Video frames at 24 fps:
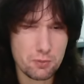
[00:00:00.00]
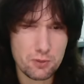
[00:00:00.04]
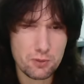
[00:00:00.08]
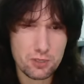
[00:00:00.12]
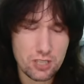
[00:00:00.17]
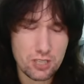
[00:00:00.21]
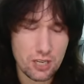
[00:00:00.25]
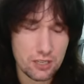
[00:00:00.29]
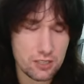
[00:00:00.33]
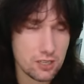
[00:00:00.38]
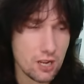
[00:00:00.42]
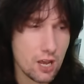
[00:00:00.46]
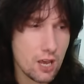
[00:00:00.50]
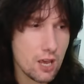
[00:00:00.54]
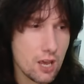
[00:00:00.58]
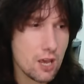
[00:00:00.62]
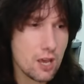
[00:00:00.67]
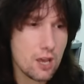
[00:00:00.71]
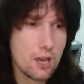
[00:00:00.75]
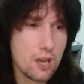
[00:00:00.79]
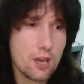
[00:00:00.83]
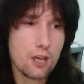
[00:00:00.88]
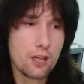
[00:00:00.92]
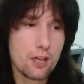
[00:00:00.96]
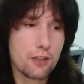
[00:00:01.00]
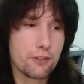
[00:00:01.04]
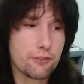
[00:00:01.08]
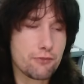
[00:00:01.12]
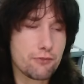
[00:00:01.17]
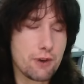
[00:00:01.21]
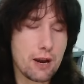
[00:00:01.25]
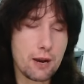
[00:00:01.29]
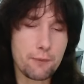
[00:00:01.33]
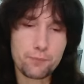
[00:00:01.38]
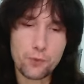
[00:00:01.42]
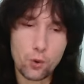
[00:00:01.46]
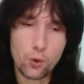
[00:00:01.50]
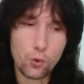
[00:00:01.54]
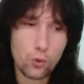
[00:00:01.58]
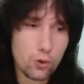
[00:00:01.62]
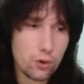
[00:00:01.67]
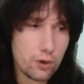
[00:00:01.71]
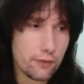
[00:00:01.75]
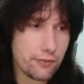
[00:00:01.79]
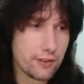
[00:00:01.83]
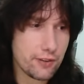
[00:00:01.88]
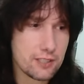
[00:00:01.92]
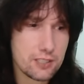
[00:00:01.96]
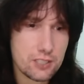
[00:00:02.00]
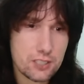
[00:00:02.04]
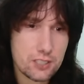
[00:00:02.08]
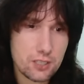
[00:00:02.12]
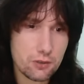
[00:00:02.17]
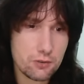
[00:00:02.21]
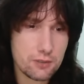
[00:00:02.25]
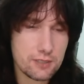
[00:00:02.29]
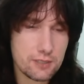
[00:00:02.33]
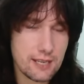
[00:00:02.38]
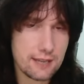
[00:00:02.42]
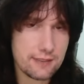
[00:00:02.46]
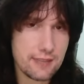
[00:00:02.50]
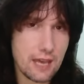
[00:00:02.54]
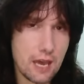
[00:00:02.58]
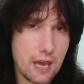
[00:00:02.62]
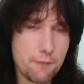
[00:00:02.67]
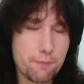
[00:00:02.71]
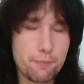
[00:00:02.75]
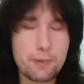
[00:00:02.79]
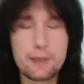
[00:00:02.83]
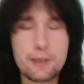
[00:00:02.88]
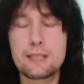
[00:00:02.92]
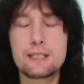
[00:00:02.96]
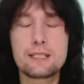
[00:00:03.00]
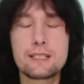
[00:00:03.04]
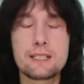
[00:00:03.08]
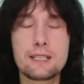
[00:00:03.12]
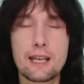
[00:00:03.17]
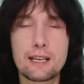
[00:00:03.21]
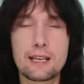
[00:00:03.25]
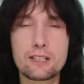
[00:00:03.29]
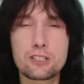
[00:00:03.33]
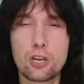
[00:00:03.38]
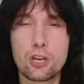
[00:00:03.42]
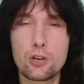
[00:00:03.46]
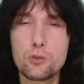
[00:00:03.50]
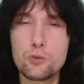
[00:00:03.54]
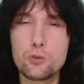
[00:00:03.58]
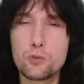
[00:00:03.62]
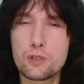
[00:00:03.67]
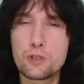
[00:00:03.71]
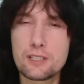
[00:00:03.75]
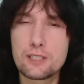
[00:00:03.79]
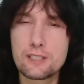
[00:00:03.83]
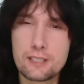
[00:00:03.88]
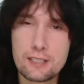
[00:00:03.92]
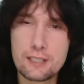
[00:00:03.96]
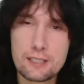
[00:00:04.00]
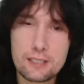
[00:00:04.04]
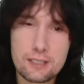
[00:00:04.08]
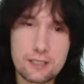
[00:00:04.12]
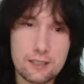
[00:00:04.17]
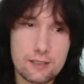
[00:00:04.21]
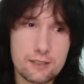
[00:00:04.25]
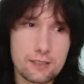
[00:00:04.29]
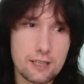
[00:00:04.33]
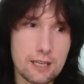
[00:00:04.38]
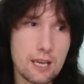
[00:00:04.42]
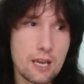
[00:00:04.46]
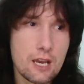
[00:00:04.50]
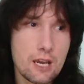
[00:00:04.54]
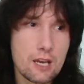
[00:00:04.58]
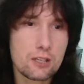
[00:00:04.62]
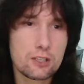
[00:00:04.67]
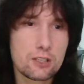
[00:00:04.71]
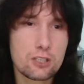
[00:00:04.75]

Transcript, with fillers: But just throughout all of his songs, he had that ability, that tonal consistency,